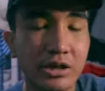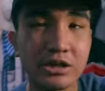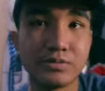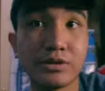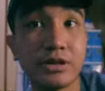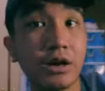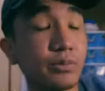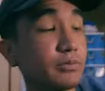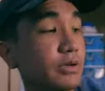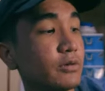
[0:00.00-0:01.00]
He has been
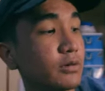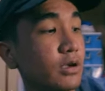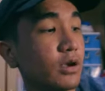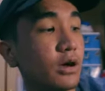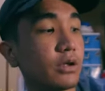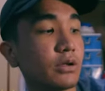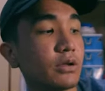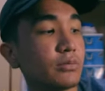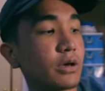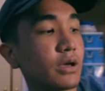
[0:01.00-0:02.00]
helping me a lot
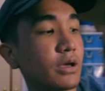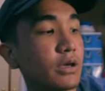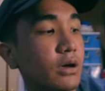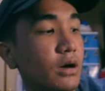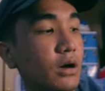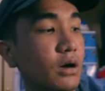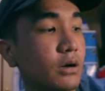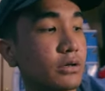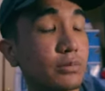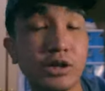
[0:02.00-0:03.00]
in my
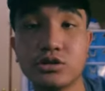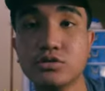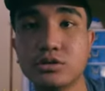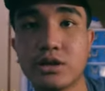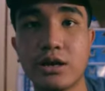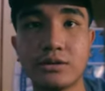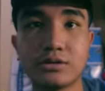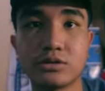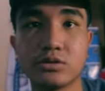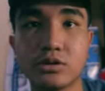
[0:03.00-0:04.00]
shoots,
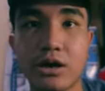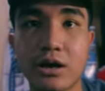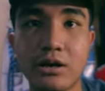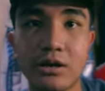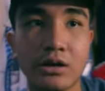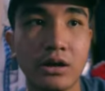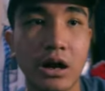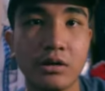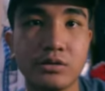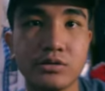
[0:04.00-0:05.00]
and so yeah,
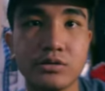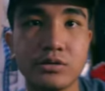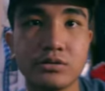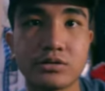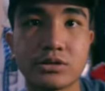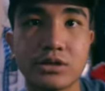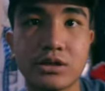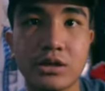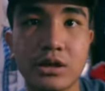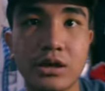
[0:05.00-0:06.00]
I'll introduce
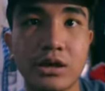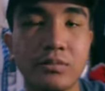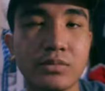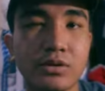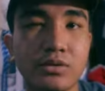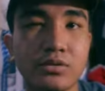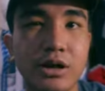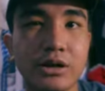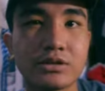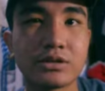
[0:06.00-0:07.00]
him to you
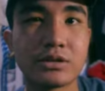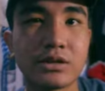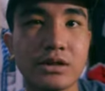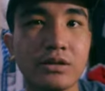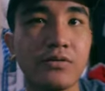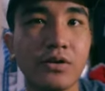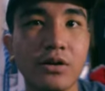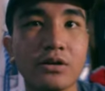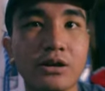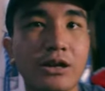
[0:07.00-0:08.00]
guys in the
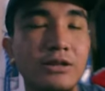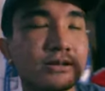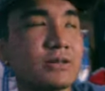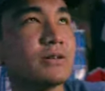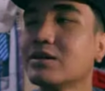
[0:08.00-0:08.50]
vlog later.